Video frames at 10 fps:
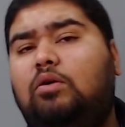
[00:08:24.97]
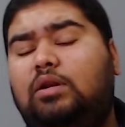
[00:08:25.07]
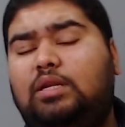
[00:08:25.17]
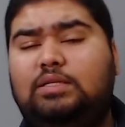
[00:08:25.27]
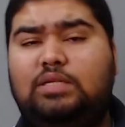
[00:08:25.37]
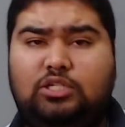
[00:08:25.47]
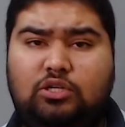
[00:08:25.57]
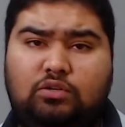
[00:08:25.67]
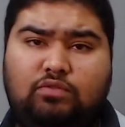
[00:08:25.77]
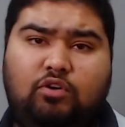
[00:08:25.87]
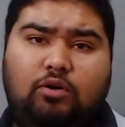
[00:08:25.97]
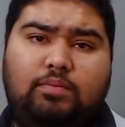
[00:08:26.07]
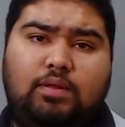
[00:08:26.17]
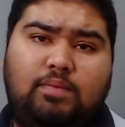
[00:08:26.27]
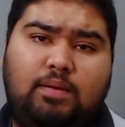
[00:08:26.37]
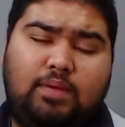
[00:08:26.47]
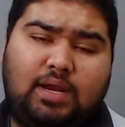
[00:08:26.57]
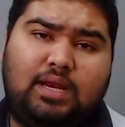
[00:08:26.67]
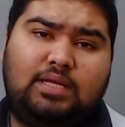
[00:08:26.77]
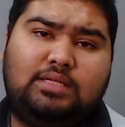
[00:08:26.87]
condensation to form the
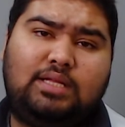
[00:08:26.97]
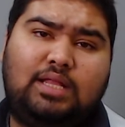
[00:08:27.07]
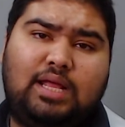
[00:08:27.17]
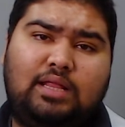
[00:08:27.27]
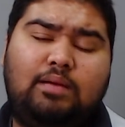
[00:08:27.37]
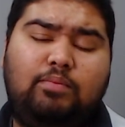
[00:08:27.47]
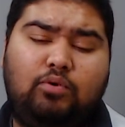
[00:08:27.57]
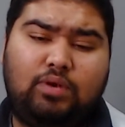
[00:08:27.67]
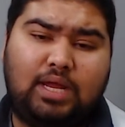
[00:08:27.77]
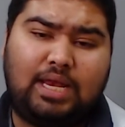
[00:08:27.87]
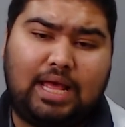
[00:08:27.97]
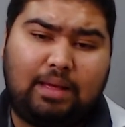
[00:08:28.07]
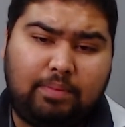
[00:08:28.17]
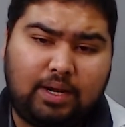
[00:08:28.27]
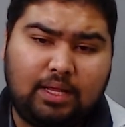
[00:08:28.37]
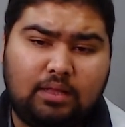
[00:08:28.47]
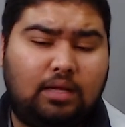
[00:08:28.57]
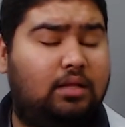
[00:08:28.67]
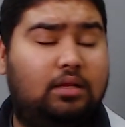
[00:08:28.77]
membranous and then the bony labyrinth,